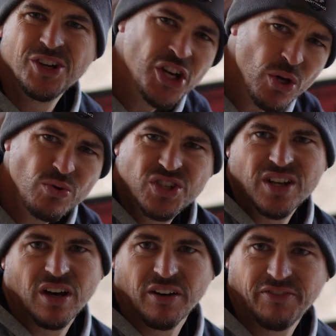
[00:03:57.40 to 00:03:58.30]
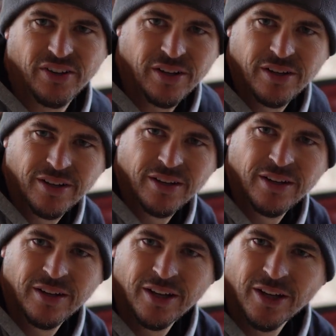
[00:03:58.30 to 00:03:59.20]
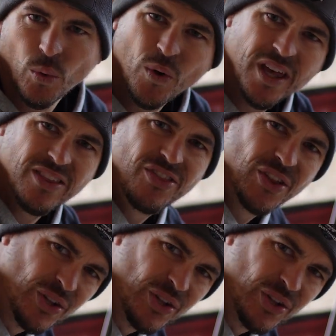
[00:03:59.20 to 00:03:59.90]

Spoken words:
new stuff with the